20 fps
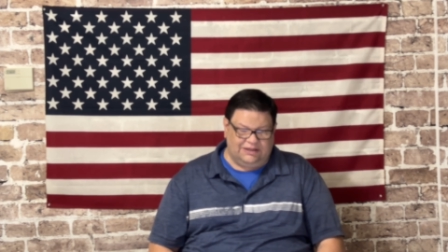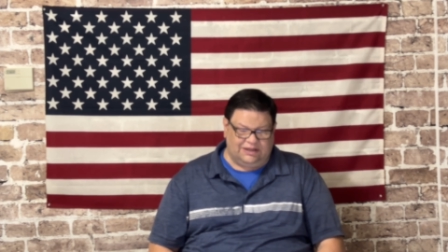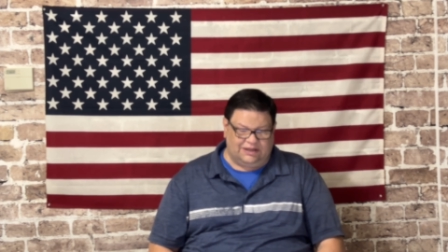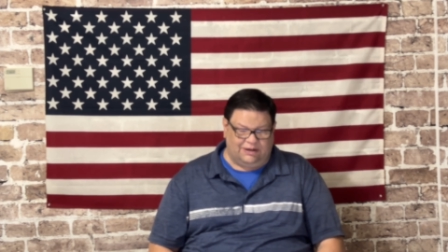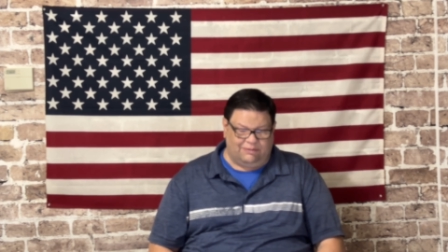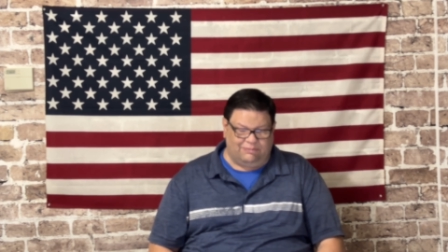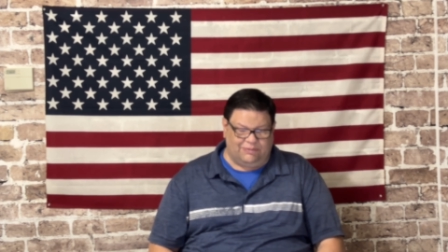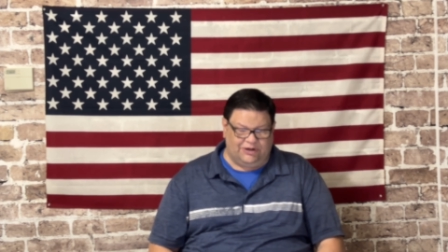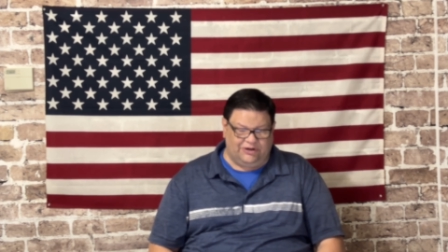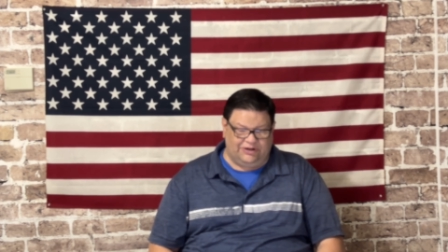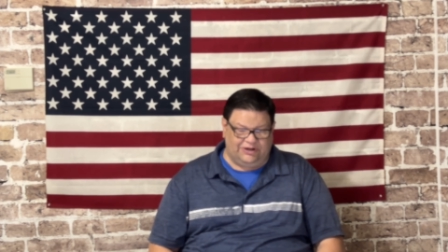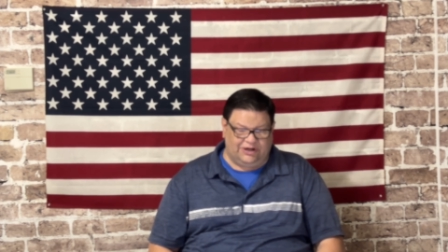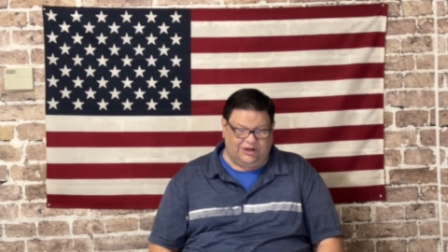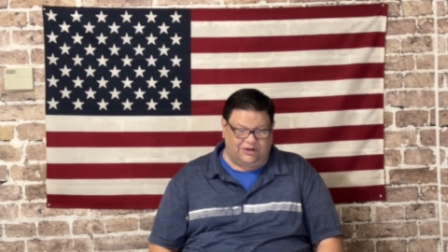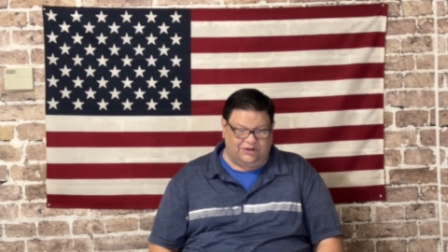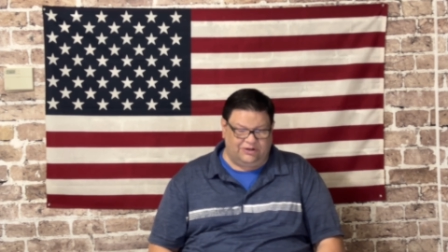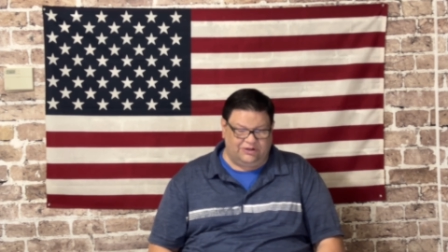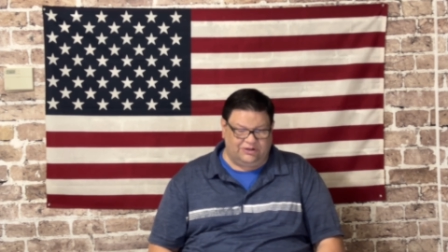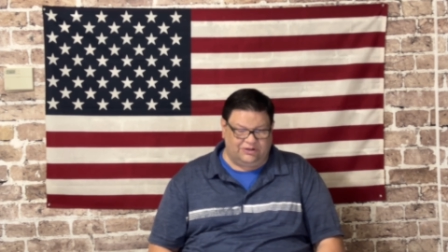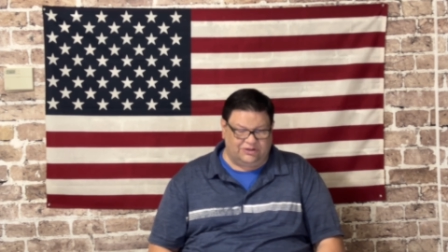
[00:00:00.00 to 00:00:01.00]
that a merry
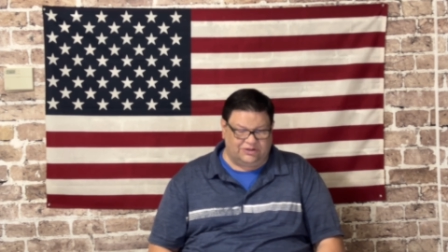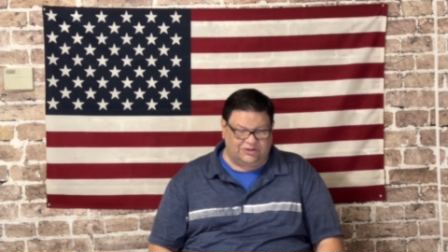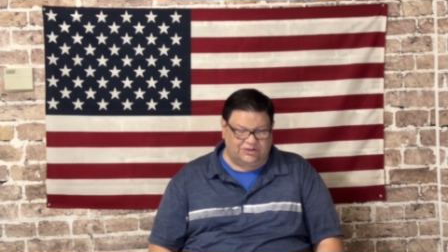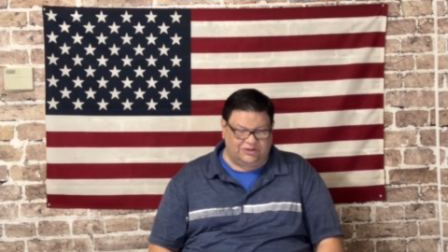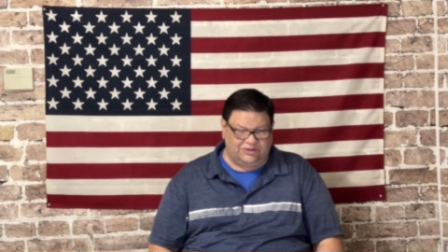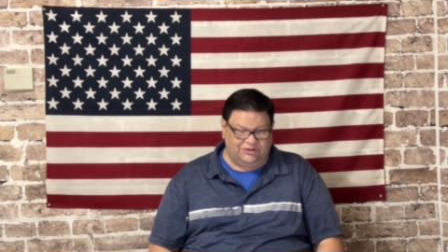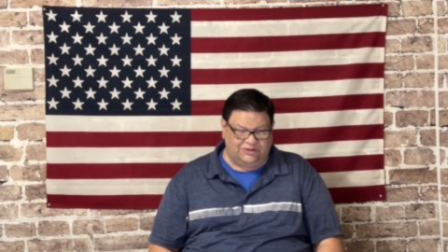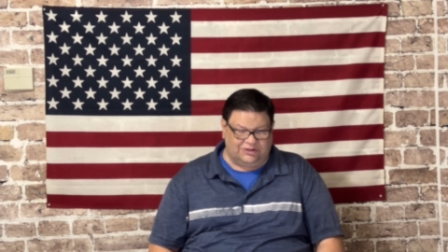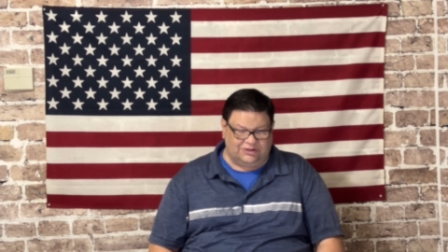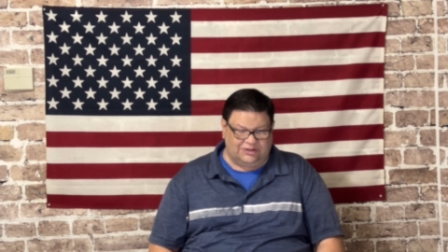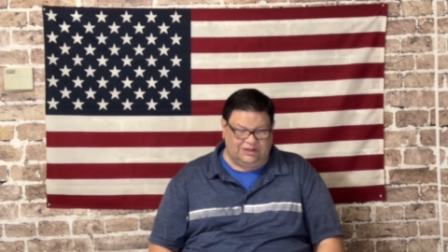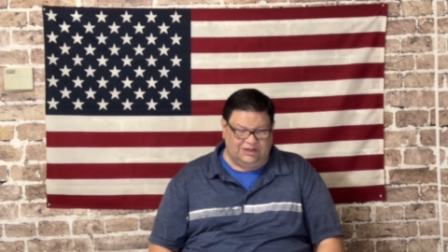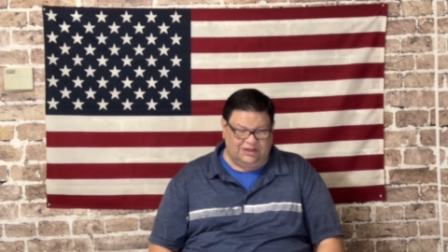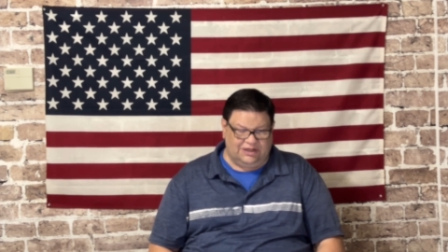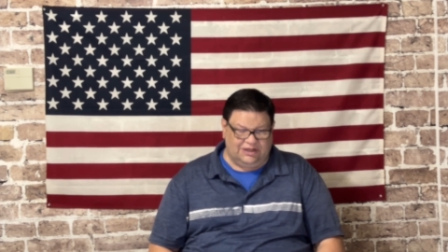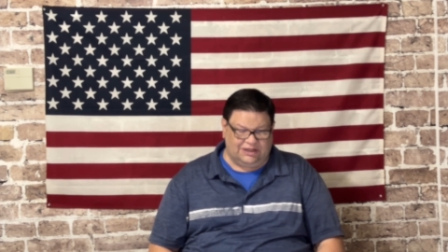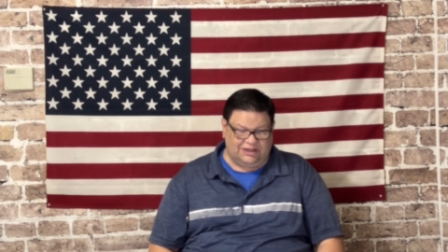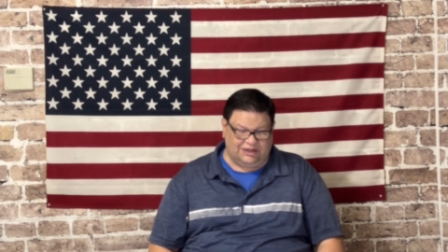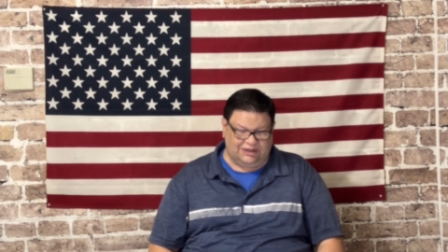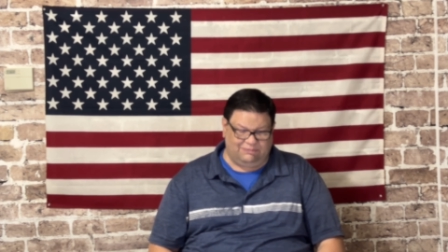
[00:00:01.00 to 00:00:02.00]
heart does good
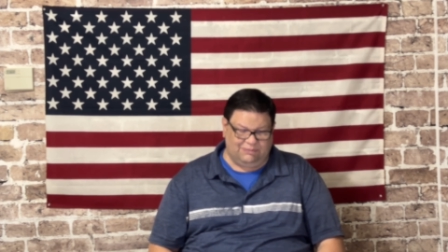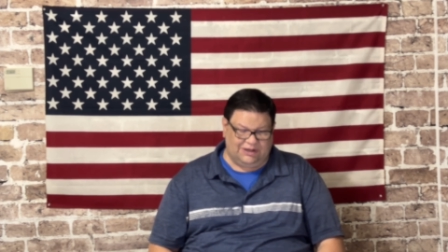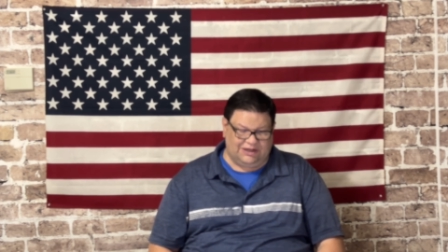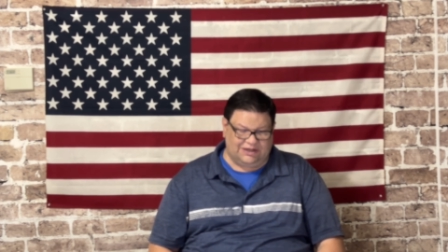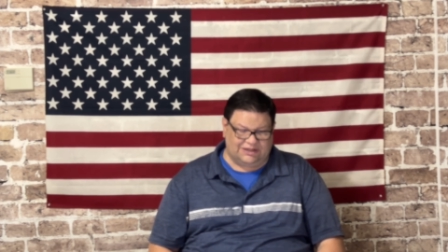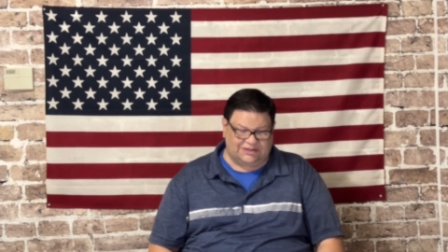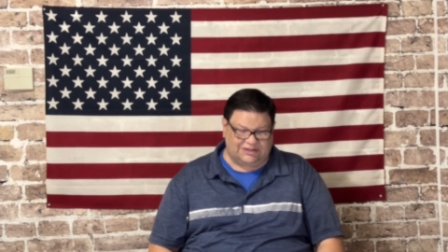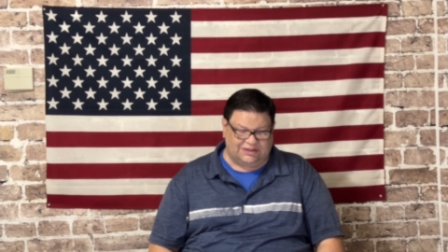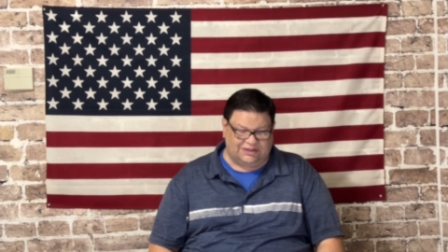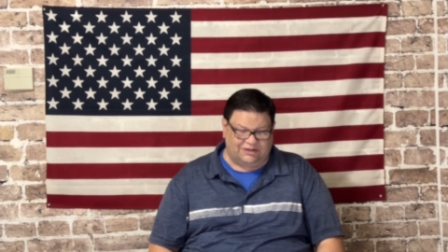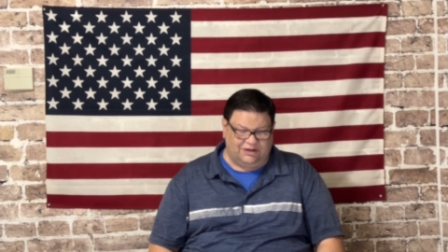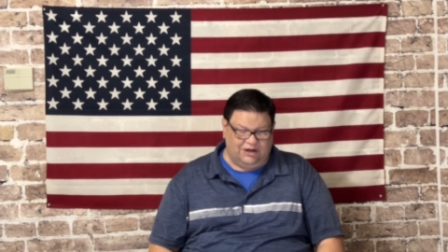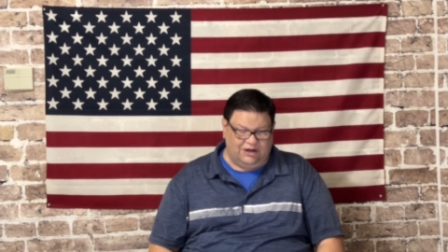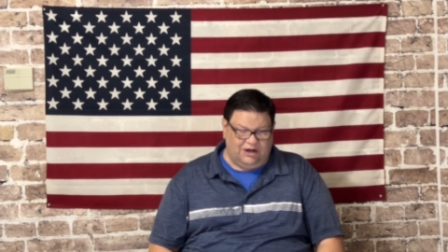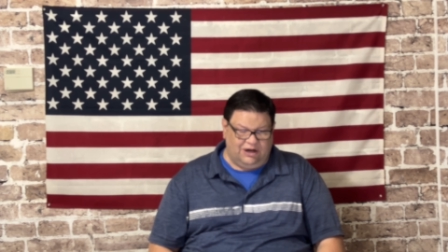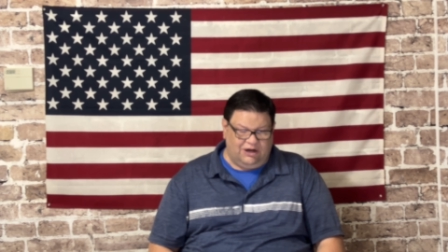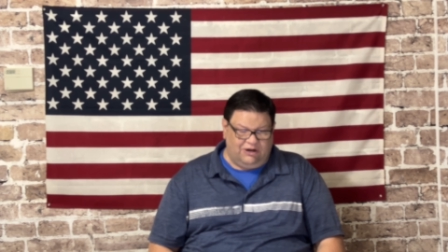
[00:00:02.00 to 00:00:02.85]
like medicine,